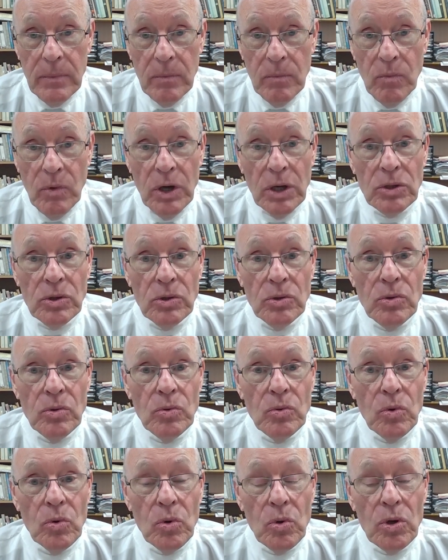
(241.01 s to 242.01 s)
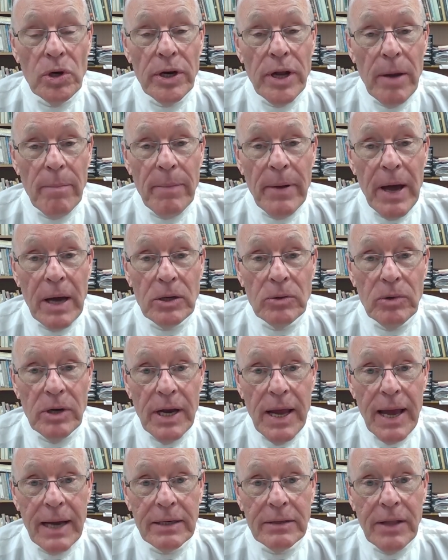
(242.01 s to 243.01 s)
We have to do all in our power to
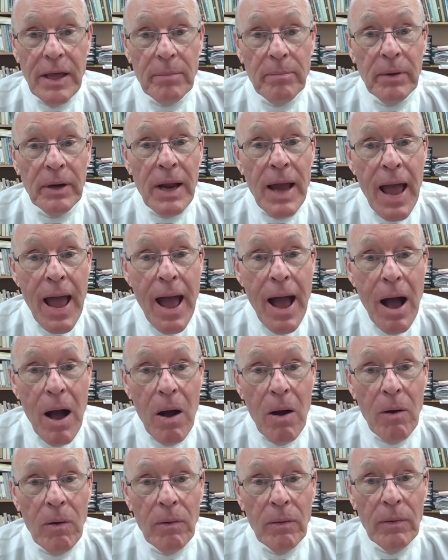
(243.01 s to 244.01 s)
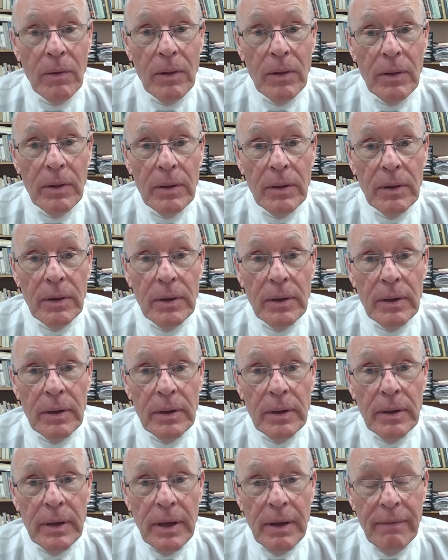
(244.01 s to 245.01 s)
enact that, but how?
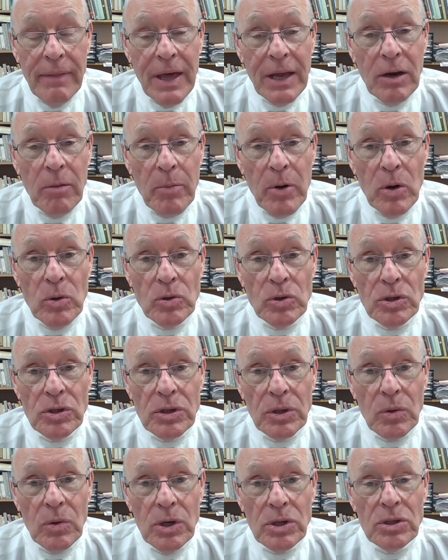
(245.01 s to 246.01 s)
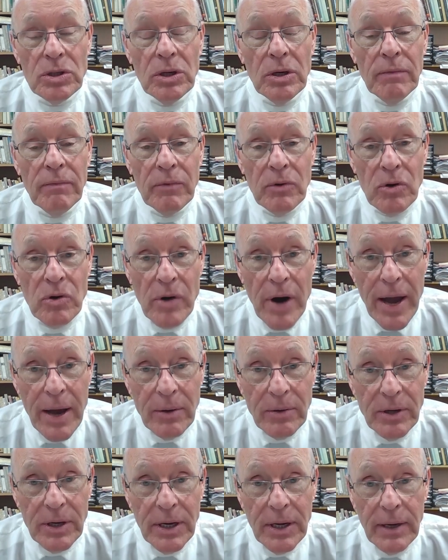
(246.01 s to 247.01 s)
And that approaches the question of
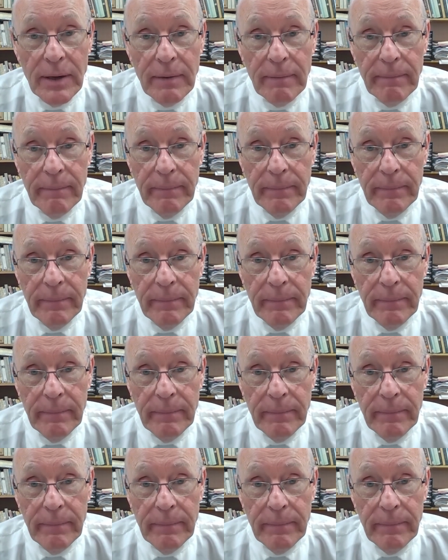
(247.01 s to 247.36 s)
grounding.